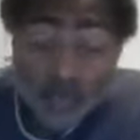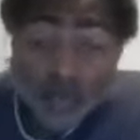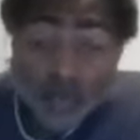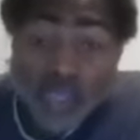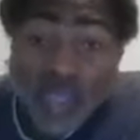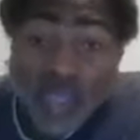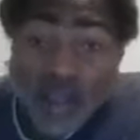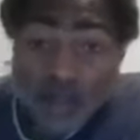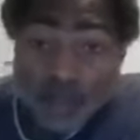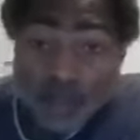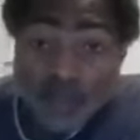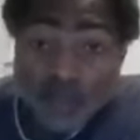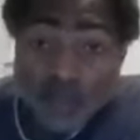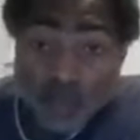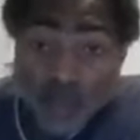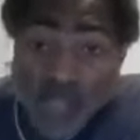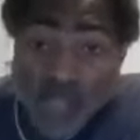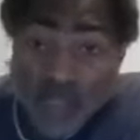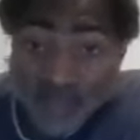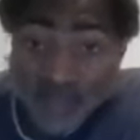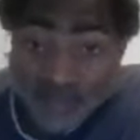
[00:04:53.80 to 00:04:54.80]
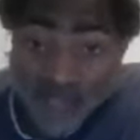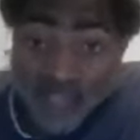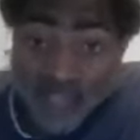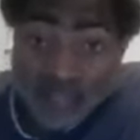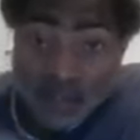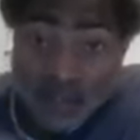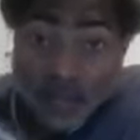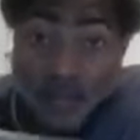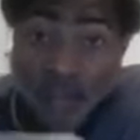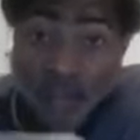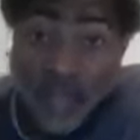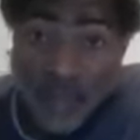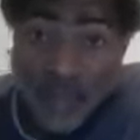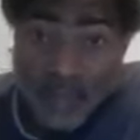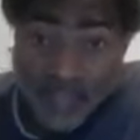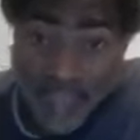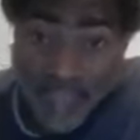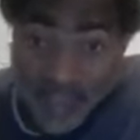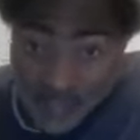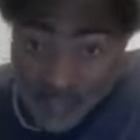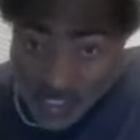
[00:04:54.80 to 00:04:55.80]
Do y'all do y'all follow the
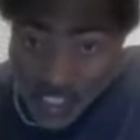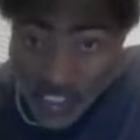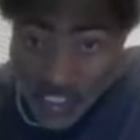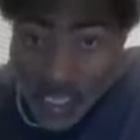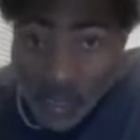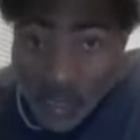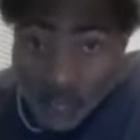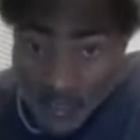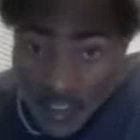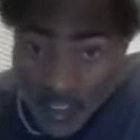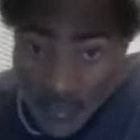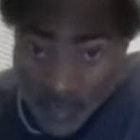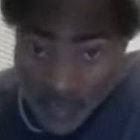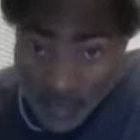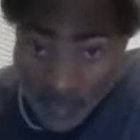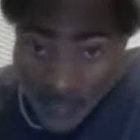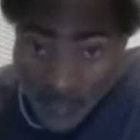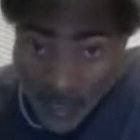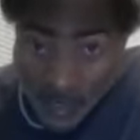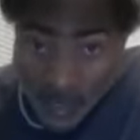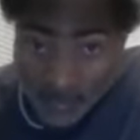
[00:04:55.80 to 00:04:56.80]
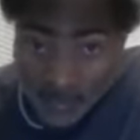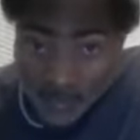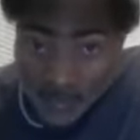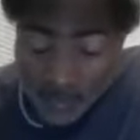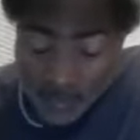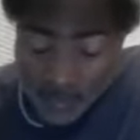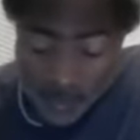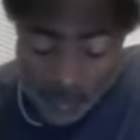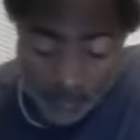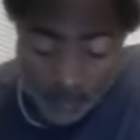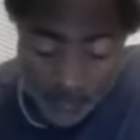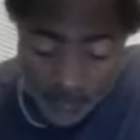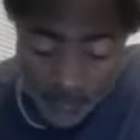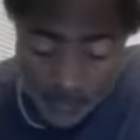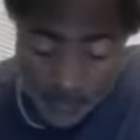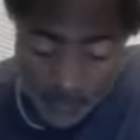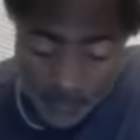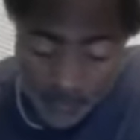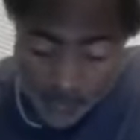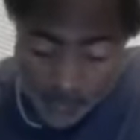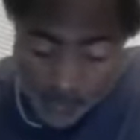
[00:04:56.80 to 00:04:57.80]
Bible? Y'all say y'all believe in the Bible, don't you?